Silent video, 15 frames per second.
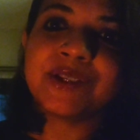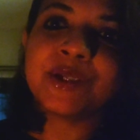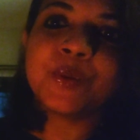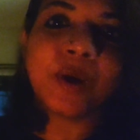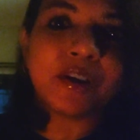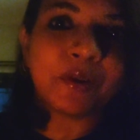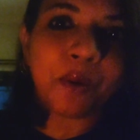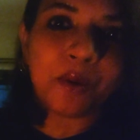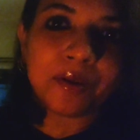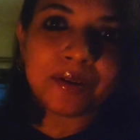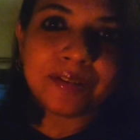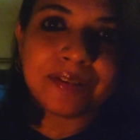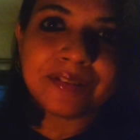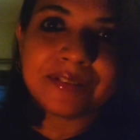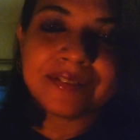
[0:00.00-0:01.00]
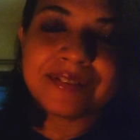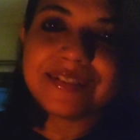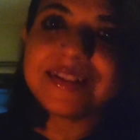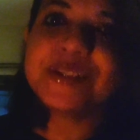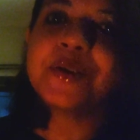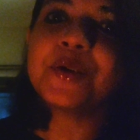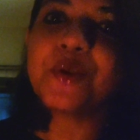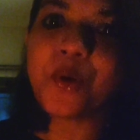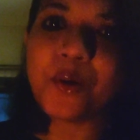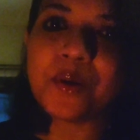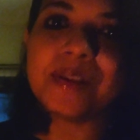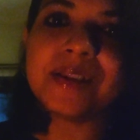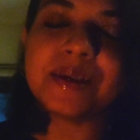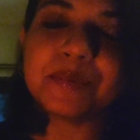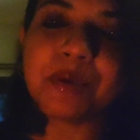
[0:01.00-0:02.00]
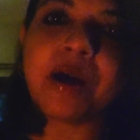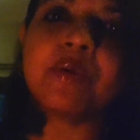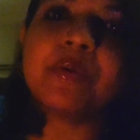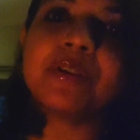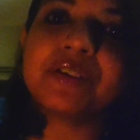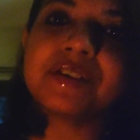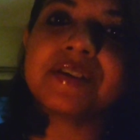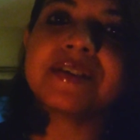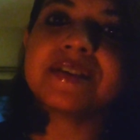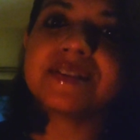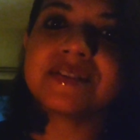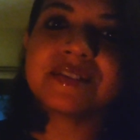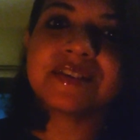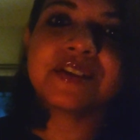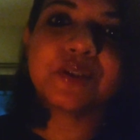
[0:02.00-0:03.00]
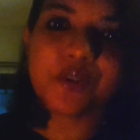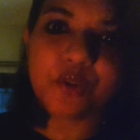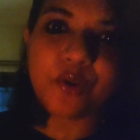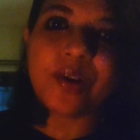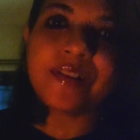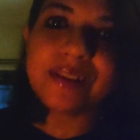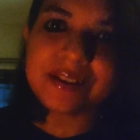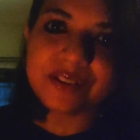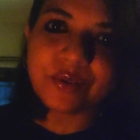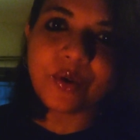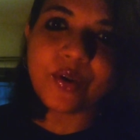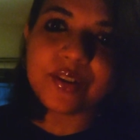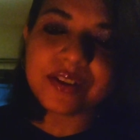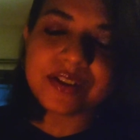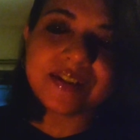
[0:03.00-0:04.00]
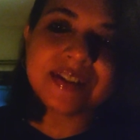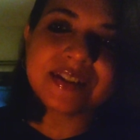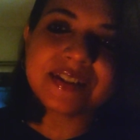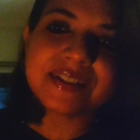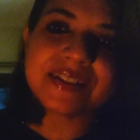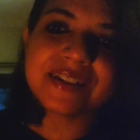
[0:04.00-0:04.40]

You are all. You're all that power is. You're all that God is.